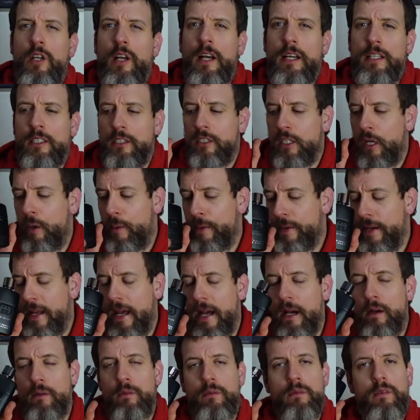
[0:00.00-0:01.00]
as going
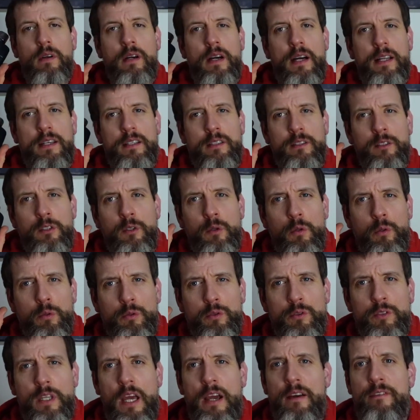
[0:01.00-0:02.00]
out and you'll
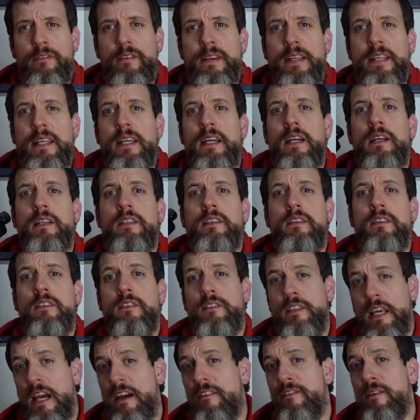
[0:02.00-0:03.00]
definitely
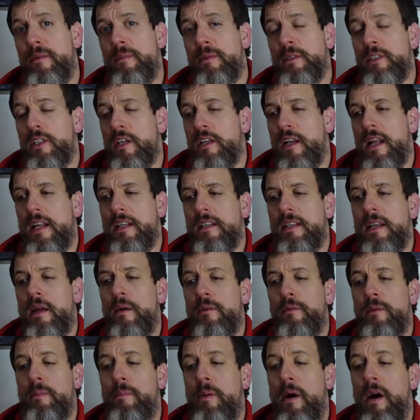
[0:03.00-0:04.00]
be saying heads.
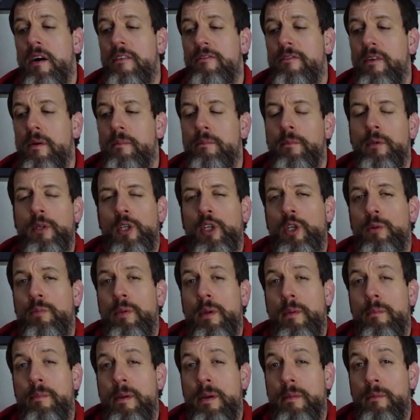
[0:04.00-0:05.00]
Now, the parfum could
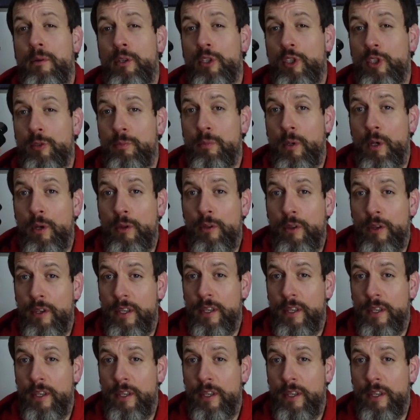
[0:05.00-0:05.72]
be a bit more smooth